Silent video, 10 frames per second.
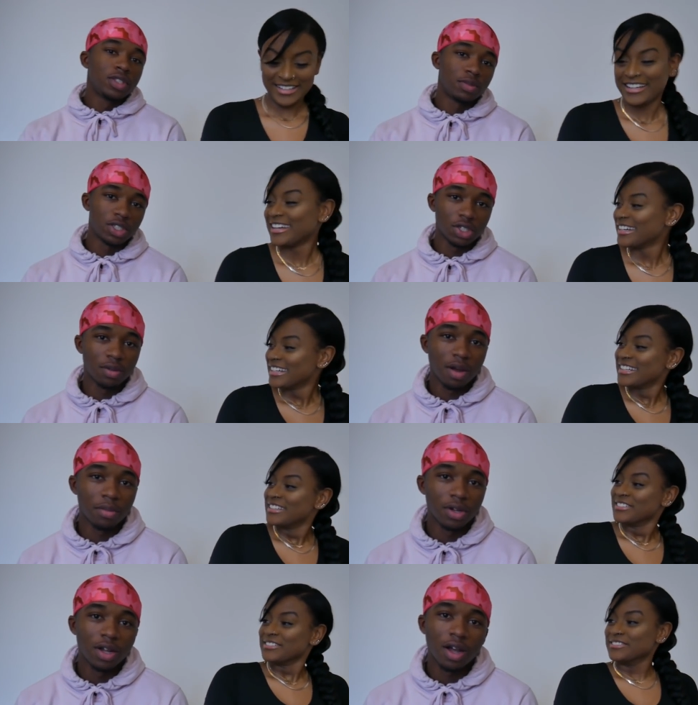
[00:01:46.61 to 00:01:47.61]
Speaker 1: It's my sugar
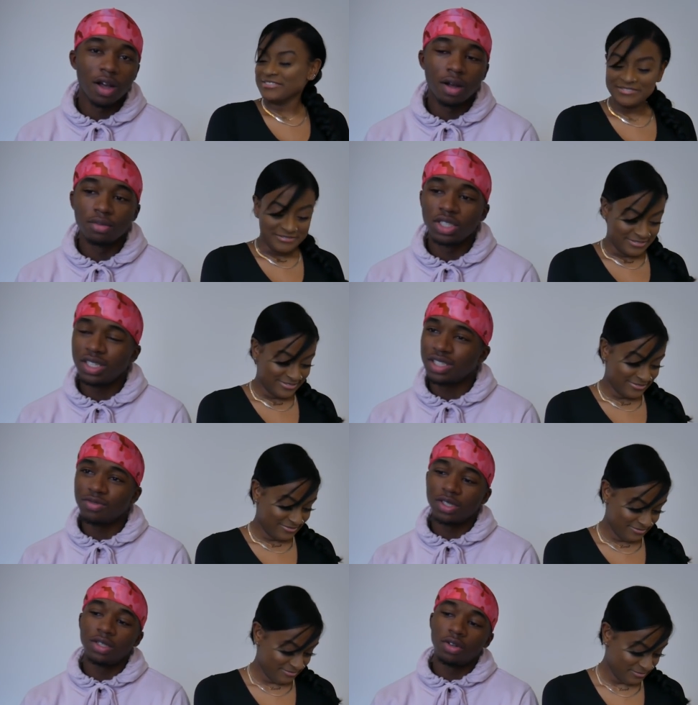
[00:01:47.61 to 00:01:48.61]
mama. Um, she doesn't
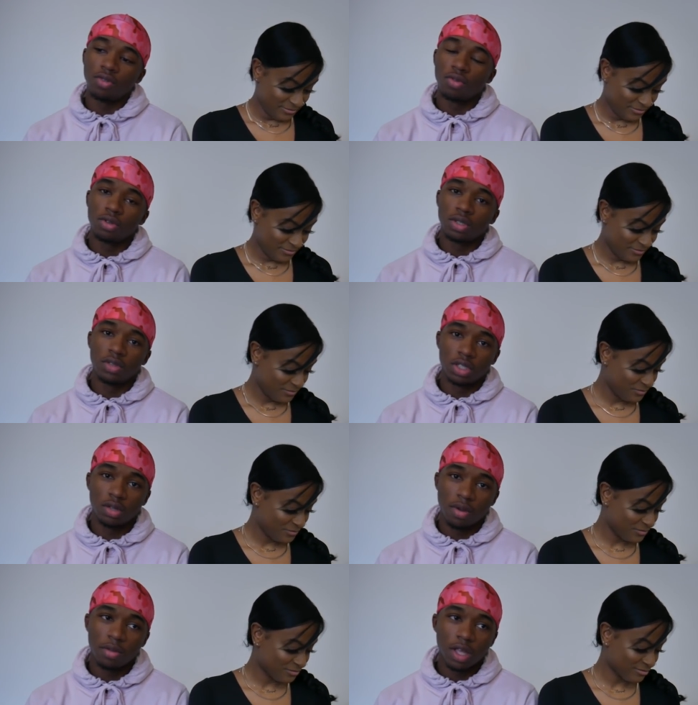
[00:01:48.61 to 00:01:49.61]
really know the roles of a
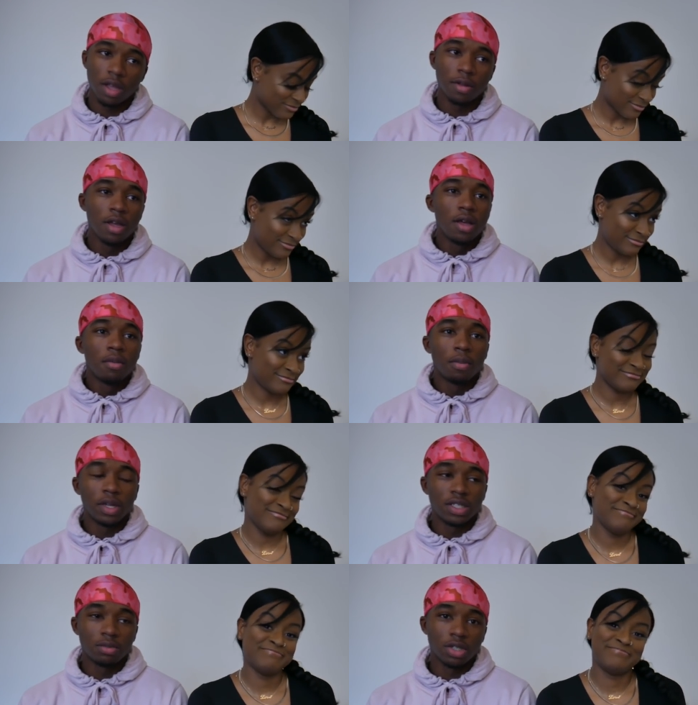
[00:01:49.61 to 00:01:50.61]
sugar mama yet. But
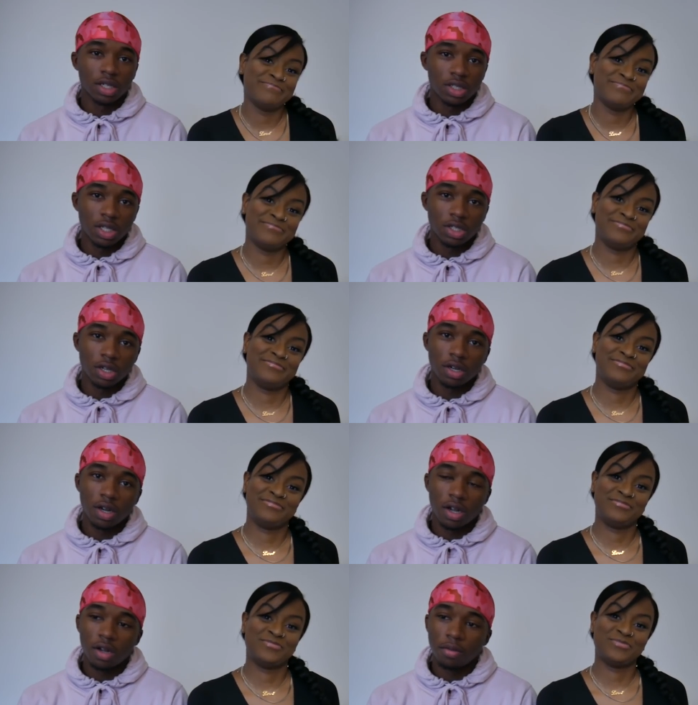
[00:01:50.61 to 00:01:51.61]
basically, I'm trying to teach her.
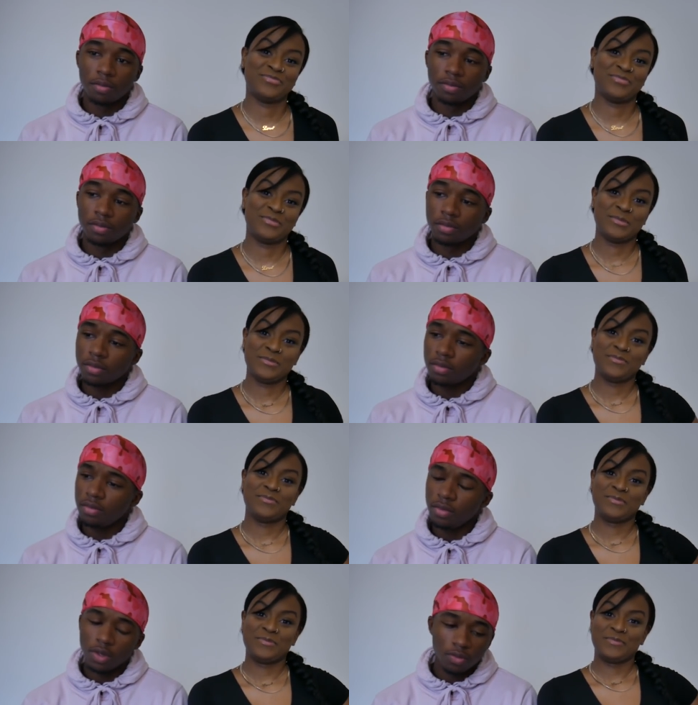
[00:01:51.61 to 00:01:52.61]
Um,
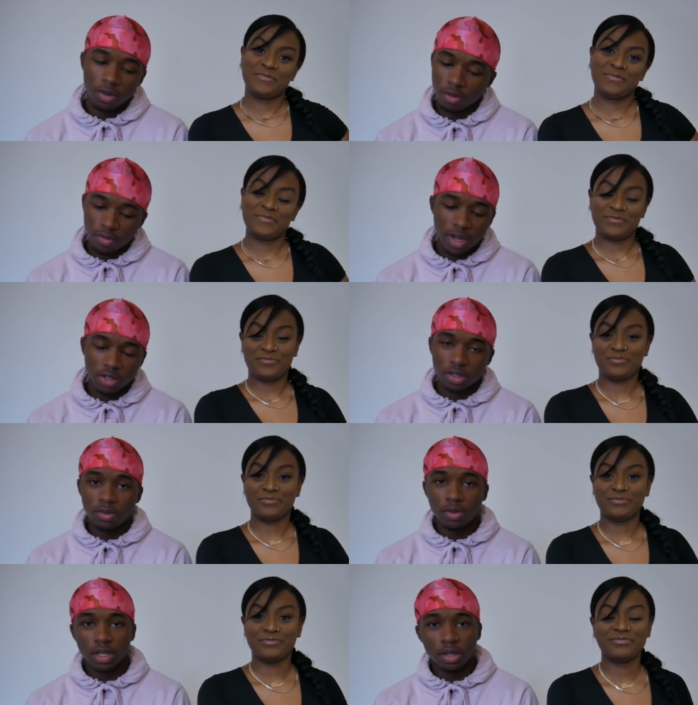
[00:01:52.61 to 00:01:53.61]
well, gradually
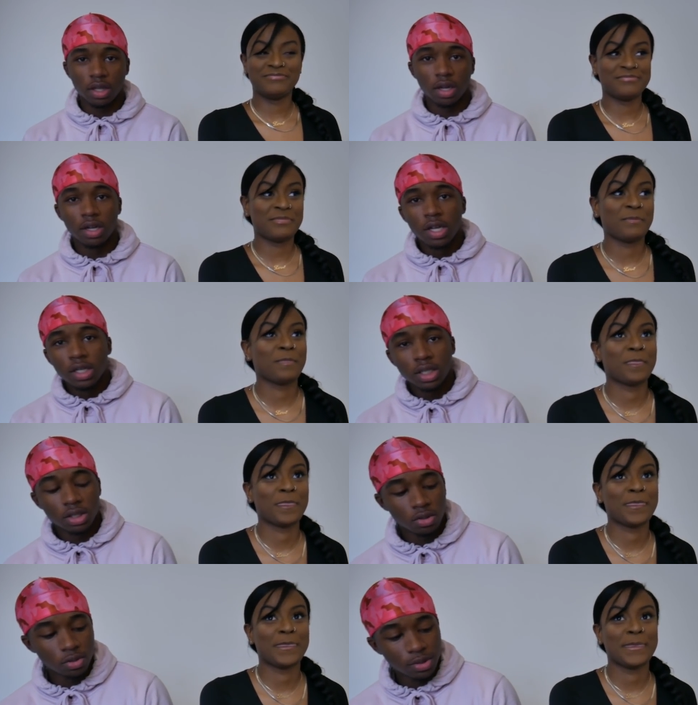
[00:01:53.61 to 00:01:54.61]
we'll get there. She
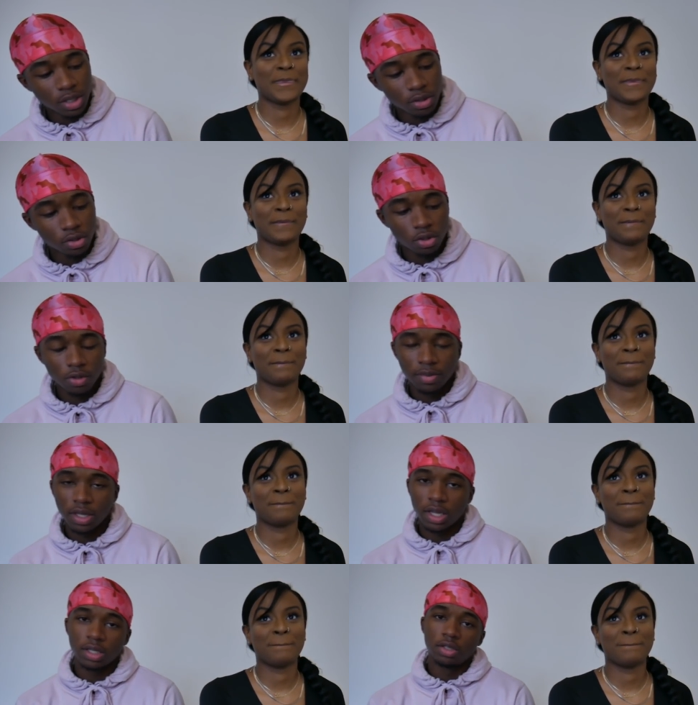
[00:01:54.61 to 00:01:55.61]
has a YouTube channel too. It'll be
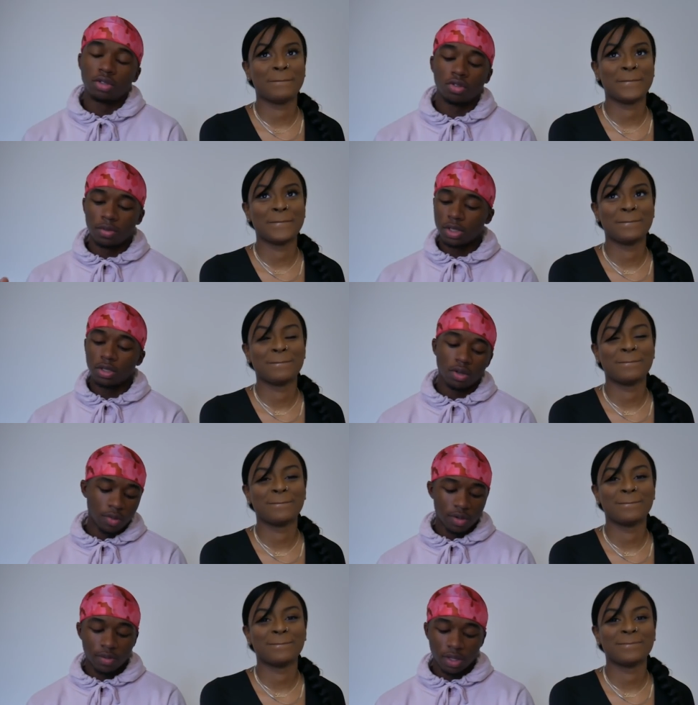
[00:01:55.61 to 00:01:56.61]
like in the description or
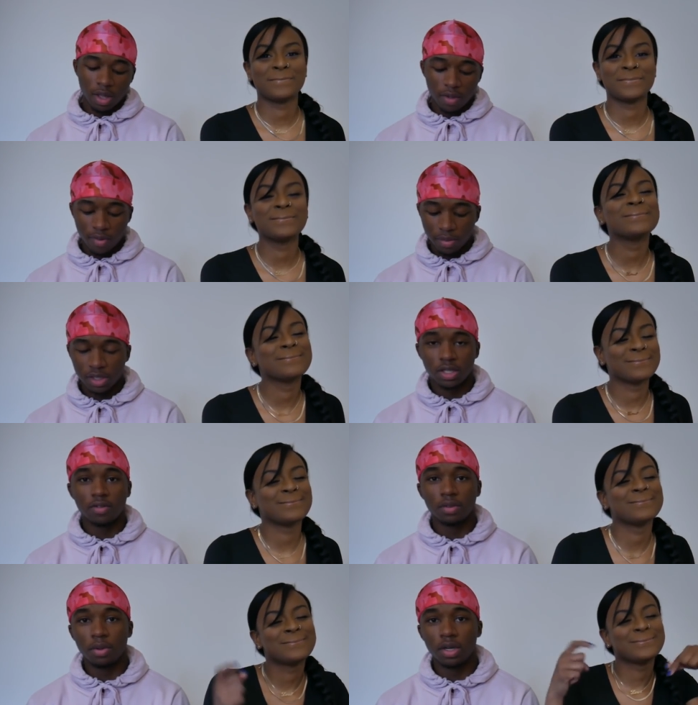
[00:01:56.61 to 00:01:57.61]
whatever like that if I'm nice
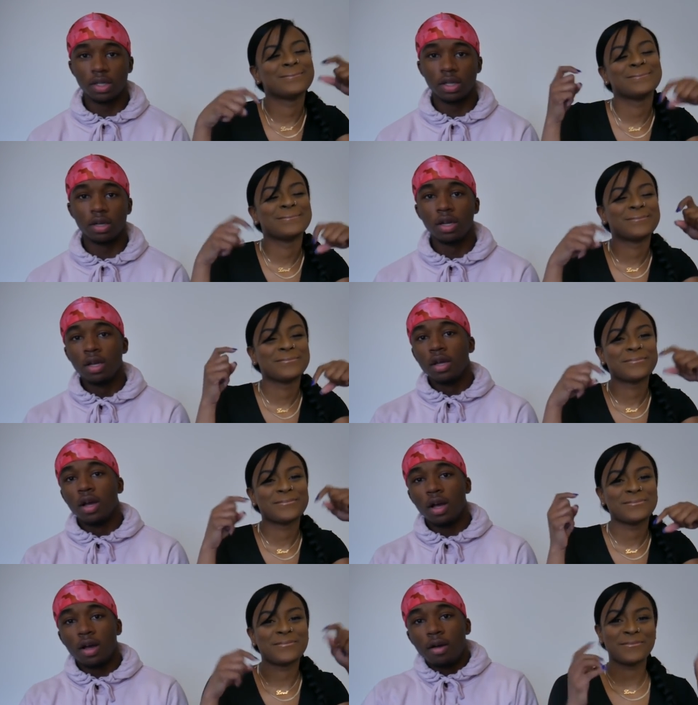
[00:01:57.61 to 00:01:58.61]
enough to put it in there.
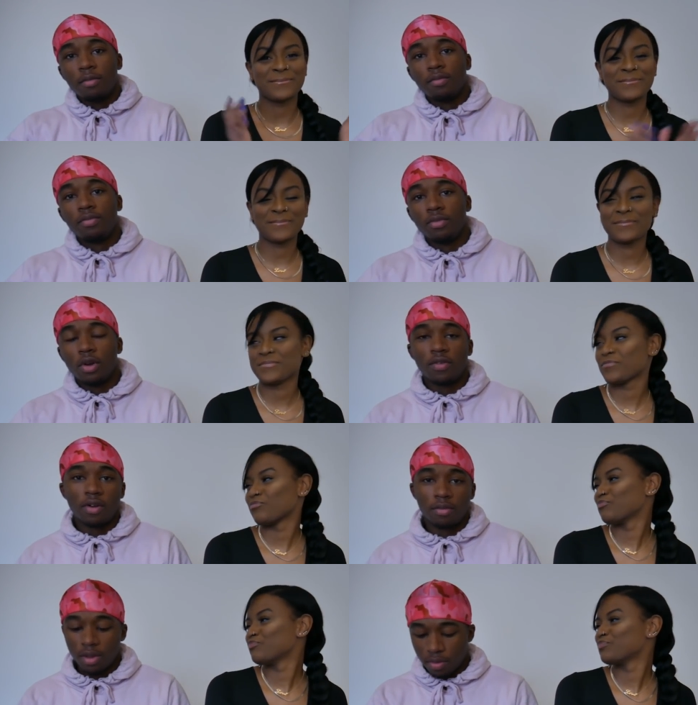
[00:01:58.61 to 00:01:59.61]
Um, or if
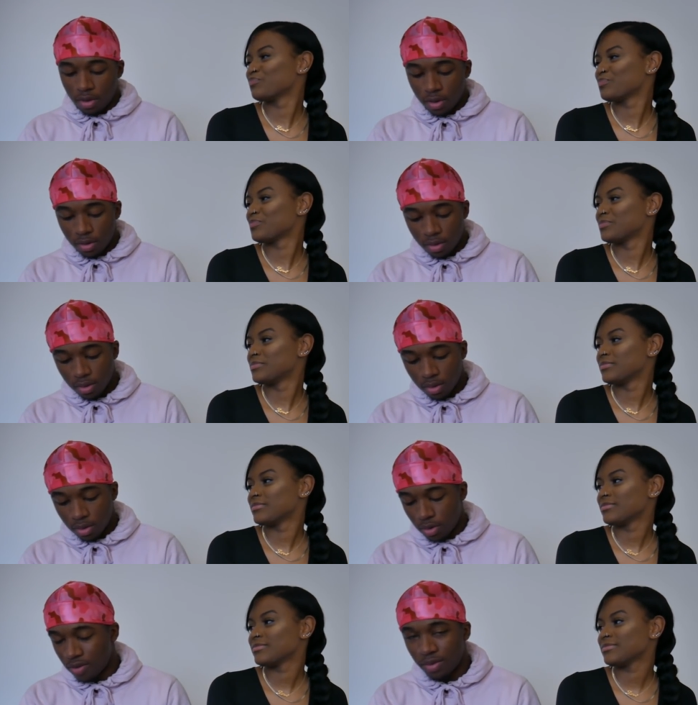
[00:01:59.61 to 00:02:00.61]
I remember. Or